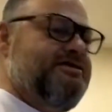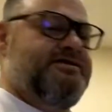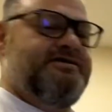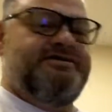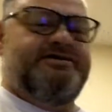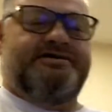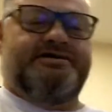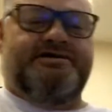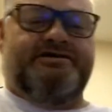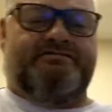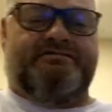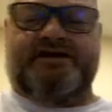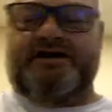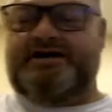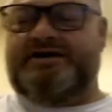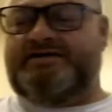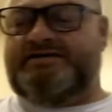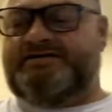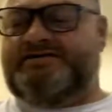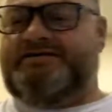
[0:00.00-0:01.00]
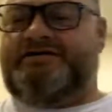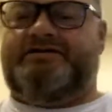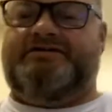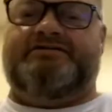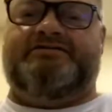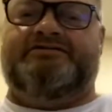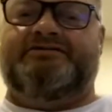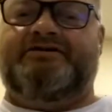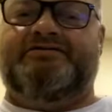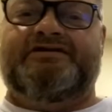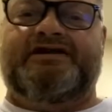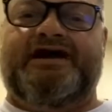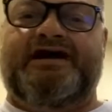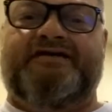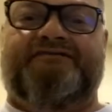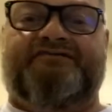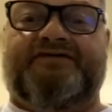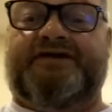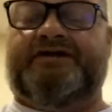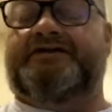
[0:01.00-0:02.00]
You're right. Earl don't like
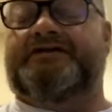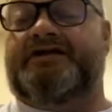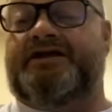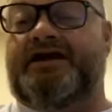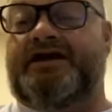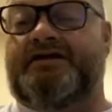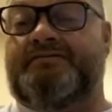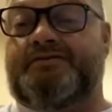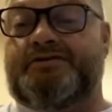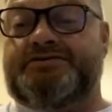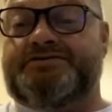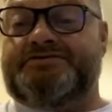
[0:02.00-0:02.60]
feeding the neighbors.